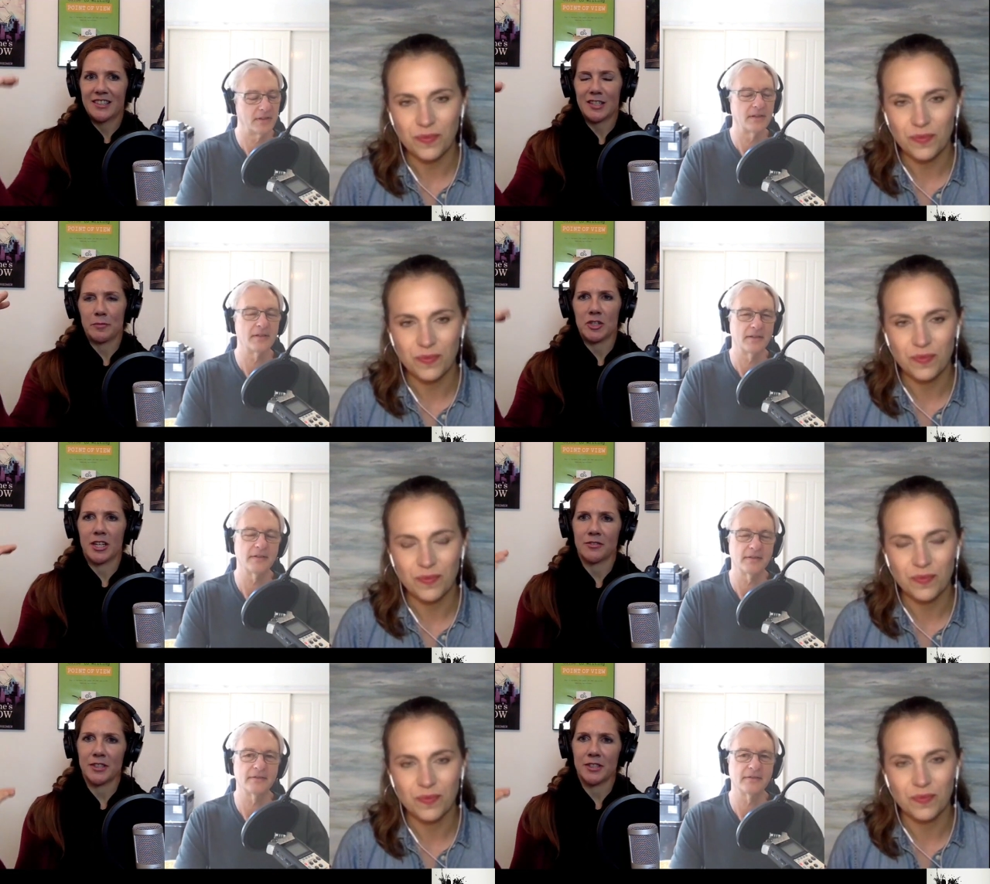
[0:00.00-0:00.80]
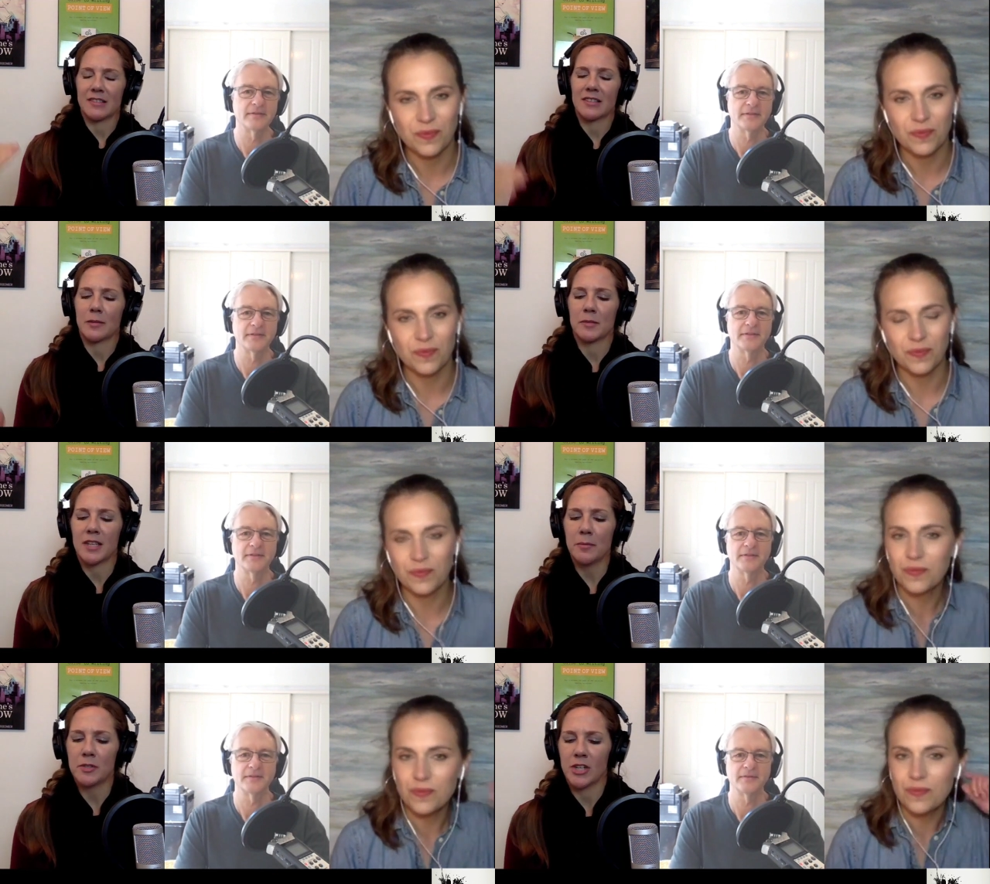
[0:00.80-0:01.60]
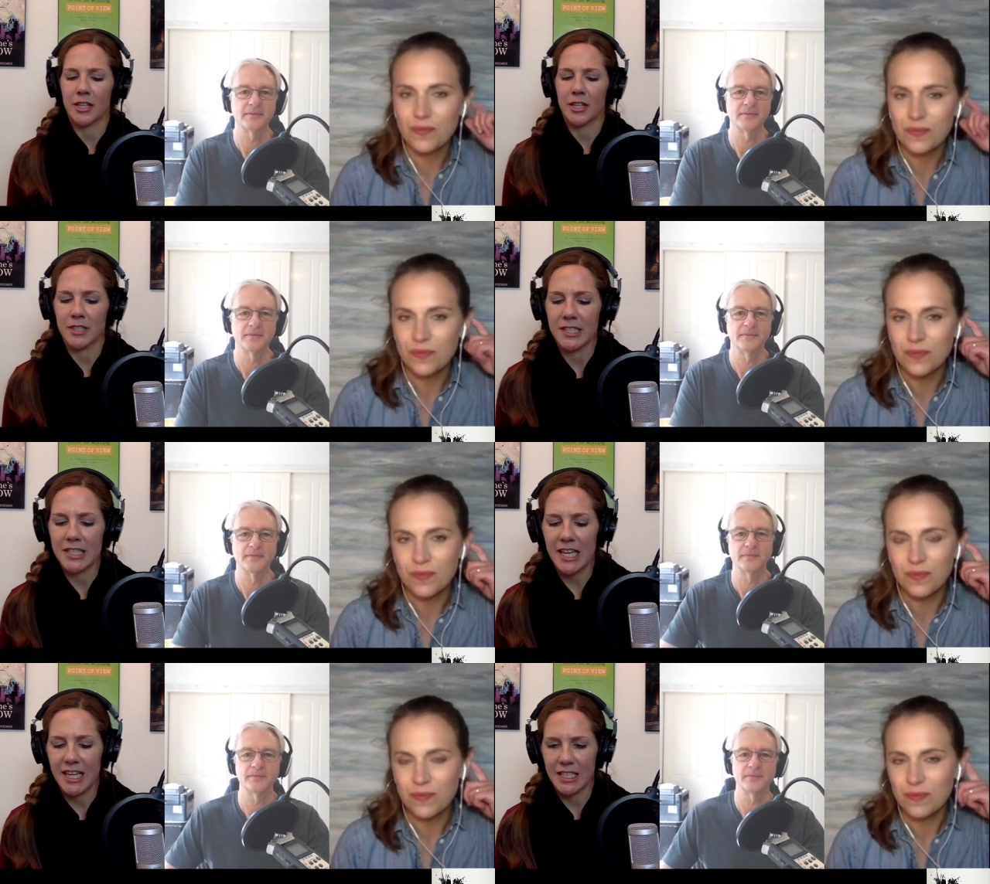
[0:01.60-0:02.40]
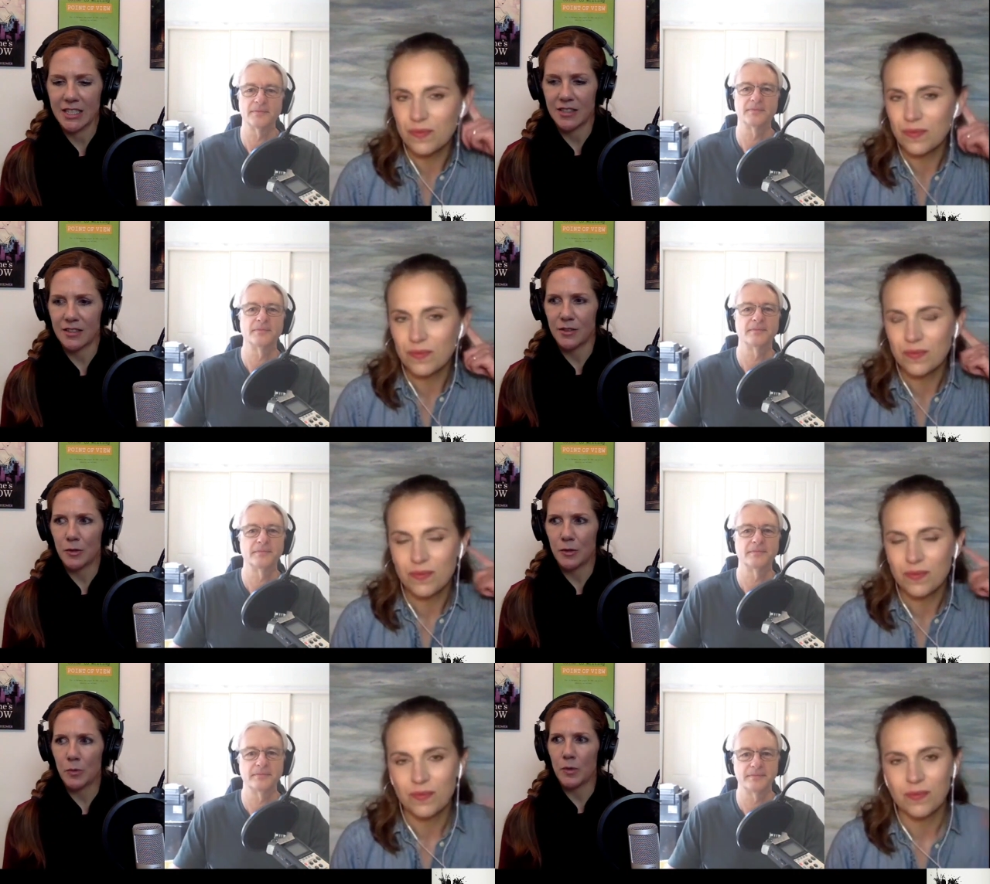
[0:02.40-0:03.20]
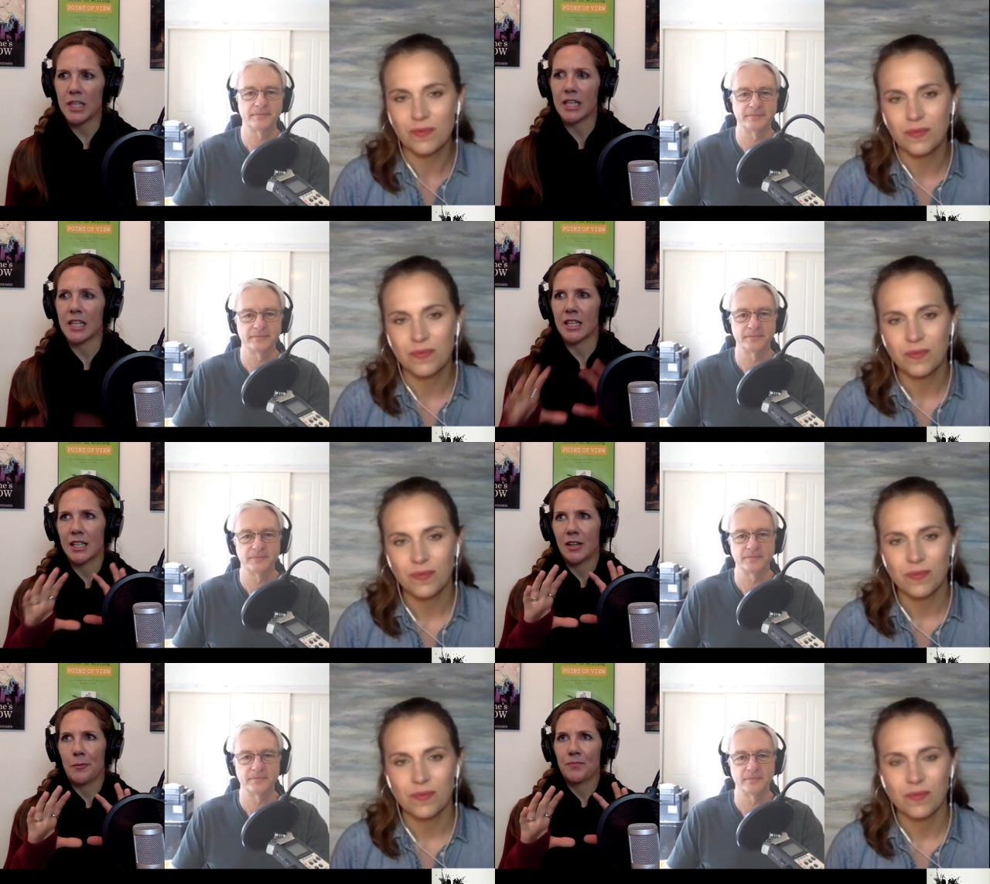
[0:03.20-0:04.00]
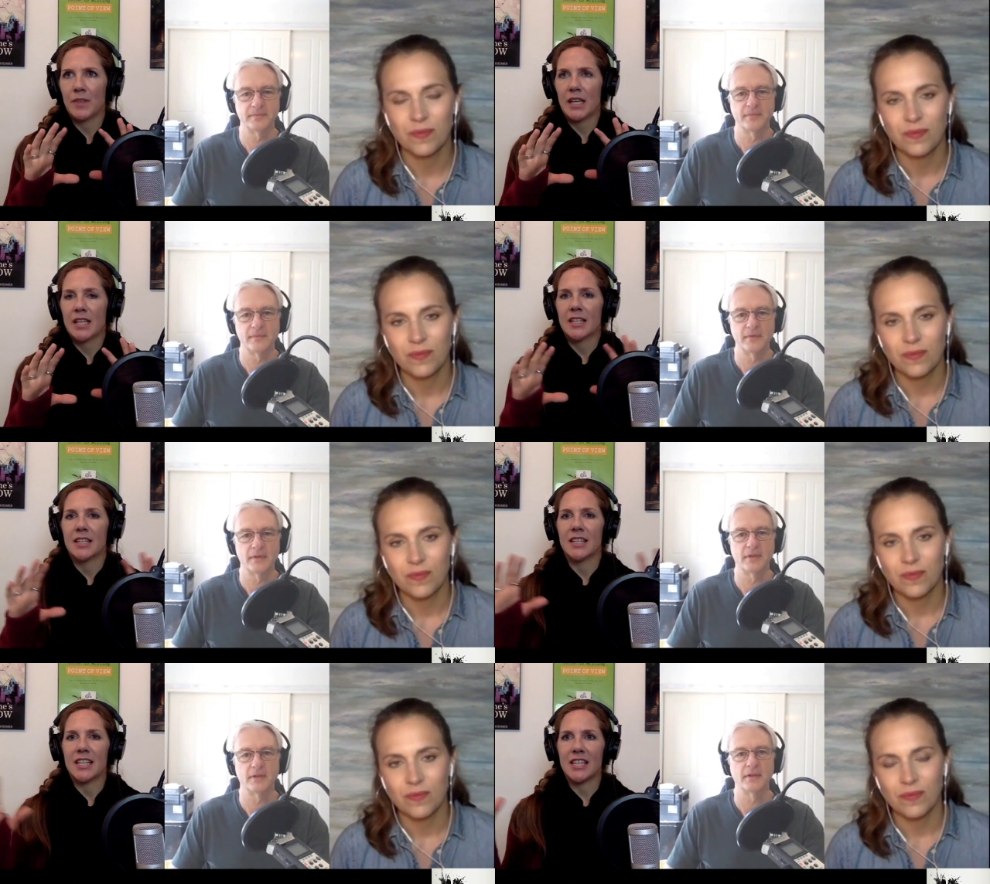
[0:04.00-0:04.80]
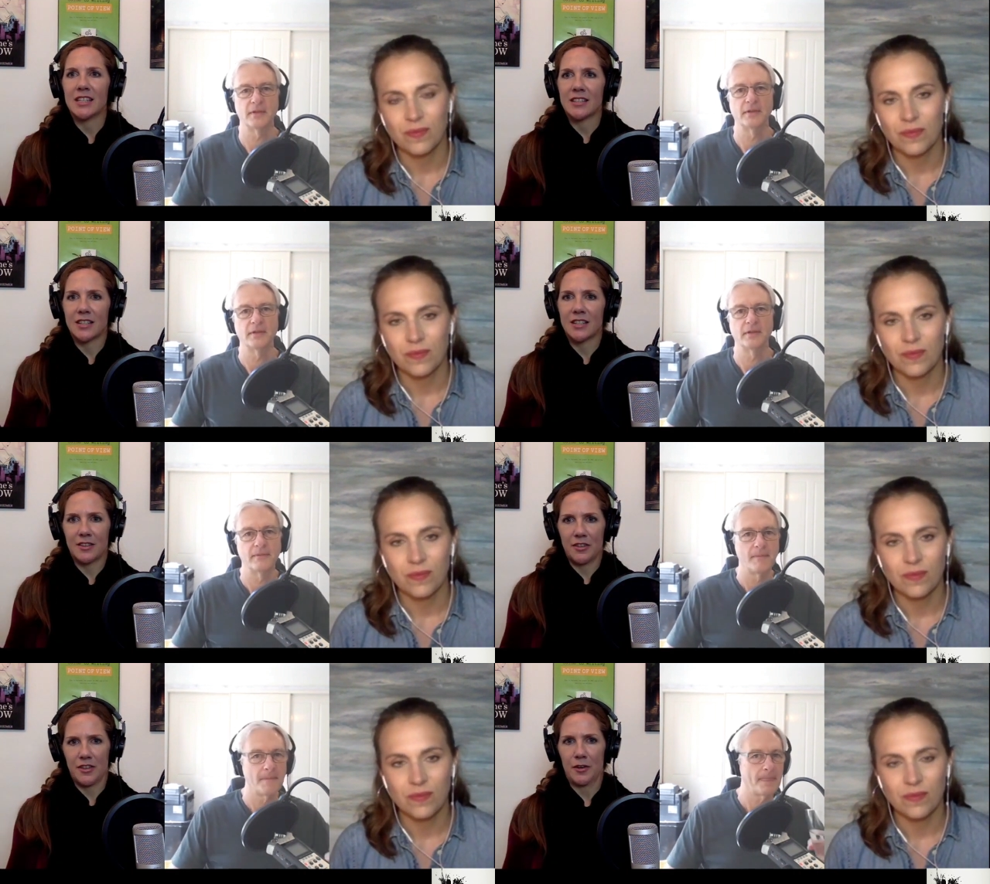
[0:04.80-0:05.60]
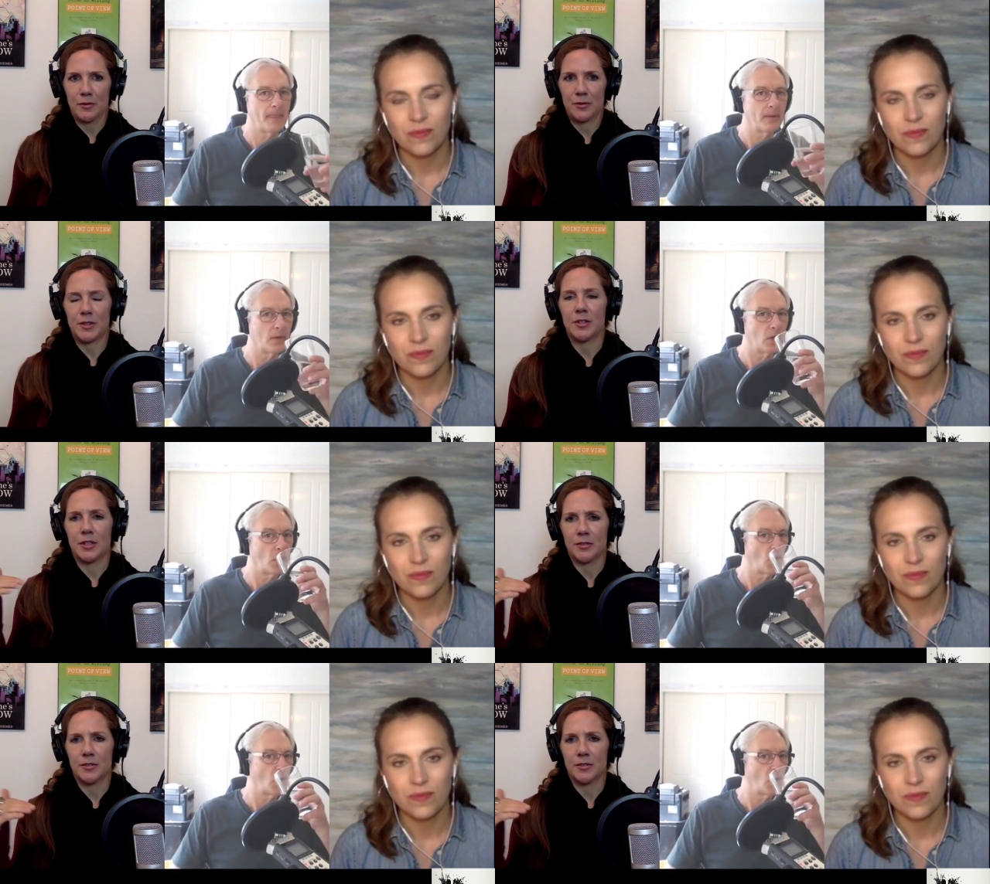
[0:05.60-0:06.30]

Speaker 1: subgenres and sub-subgenres, and we need those, you know.